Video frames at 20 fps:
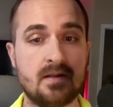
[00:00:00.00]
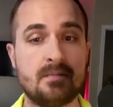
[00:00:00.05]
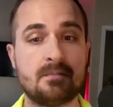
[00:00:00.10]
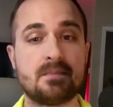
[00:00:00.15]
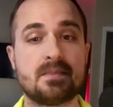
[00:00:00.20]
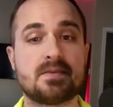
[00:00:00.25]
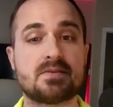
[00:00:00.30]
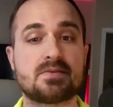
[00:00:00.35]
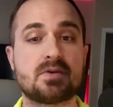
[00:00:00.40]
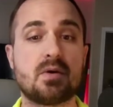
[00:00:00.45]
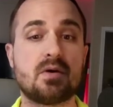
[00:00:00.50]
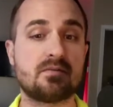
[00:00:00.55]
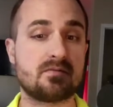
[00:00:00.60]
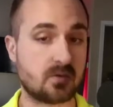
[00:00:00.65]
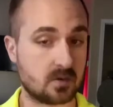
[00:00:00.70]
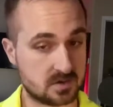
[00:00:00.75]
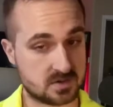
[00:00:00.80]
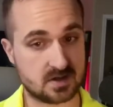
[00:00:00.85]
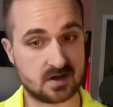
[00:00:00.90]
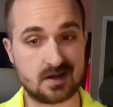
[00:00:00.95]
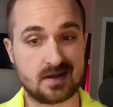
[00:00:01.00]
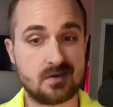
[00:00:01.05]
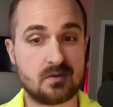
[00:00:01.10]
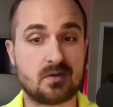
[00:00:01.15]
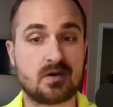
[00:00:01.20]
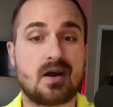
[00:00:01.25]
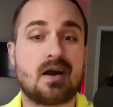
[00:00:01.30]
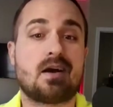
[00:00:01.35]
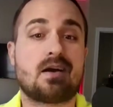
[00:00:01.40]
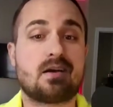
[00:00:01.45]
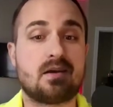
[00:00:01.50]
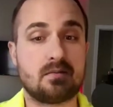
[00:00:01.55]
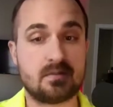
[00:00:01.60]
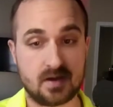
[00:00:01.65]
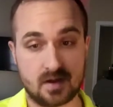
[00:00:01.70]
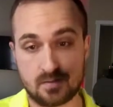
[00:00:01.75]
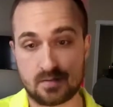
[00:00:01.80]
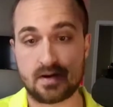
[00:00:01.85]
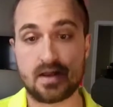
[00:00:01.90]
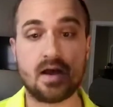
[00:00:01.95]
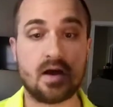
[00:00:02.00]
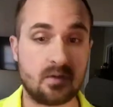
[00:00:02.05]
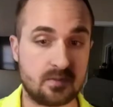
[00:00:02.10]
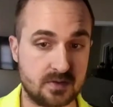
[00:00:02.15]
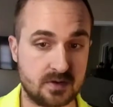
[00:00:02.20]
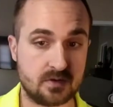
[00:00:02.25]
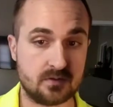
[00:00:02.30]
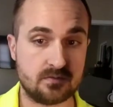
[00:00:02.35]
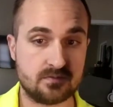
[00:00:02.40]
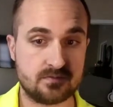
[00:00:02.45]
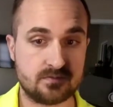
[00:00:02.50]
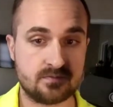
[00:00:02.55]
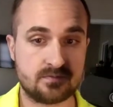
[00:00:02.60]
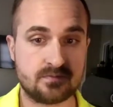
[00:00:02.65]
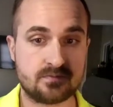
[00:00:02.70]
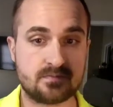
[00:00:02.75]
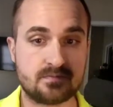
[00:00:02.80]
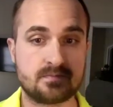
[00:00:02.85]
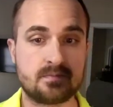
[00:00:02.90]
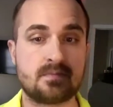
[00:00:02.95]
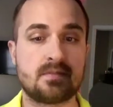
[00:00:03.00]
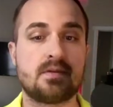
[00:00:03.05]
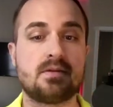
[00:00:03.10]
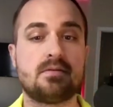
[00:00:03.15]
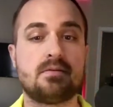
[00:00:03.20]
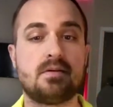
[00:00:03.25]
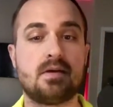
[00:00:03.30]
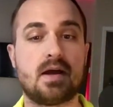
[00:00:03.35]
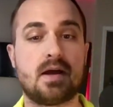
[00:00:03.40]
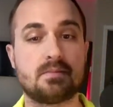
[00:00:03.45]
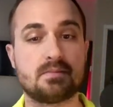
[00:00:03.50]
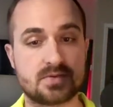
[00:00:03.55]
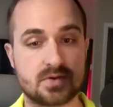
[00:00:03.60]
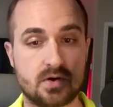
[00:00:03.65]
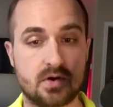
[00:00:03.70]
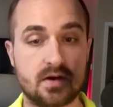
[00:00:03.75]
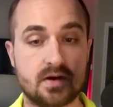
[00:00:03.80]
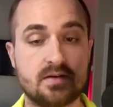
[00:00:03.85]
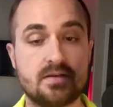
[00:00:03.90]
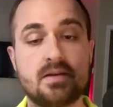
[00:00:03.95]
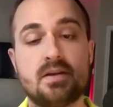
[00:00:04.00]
so unfortunately, we're not going to be able to help you. I'm sorry.